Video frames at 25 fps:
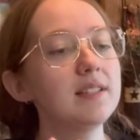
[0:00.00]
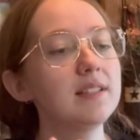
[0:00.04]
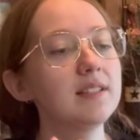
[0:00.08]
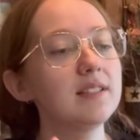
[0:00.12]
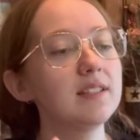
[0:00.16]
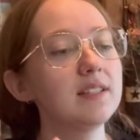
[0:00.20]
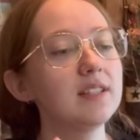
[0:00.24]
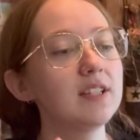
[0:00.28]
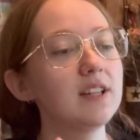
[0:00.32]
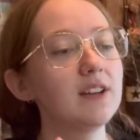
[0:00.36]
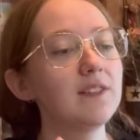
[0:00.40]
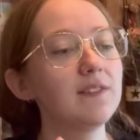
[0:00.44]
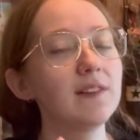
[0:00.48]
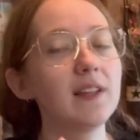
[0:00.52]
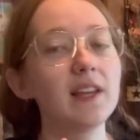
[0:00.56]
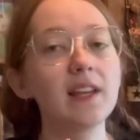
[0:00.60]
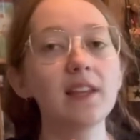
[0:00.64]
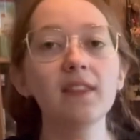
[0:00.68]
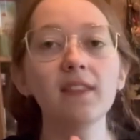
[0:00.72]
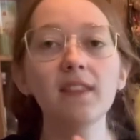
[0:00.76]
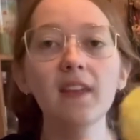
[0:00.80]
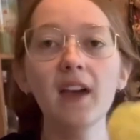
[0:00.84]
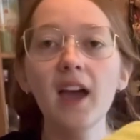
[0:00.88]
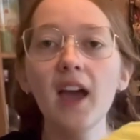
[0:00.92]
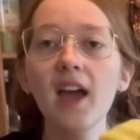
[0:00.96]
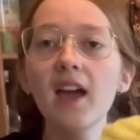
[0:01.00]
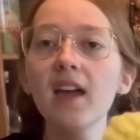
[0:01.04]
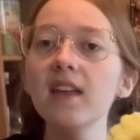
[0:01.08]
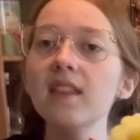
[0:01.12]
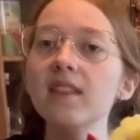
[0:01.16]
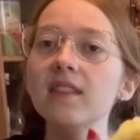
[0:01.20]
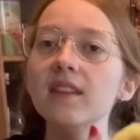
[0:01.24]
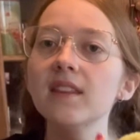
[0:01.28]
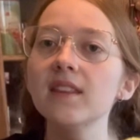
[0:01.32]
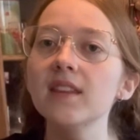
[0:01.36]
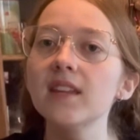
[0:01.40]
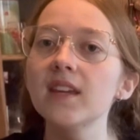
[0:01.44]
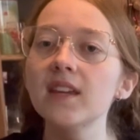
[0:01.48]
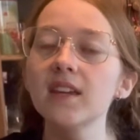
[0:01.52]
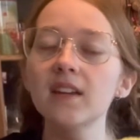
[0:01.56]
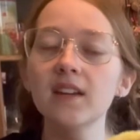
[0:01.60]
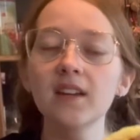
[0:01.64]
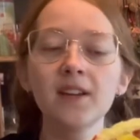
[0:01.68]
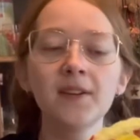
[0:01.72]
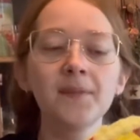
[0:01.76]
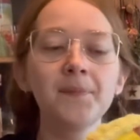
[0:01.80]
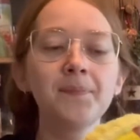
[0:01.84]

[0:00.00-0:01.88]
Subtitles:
and stuff like that. And then like,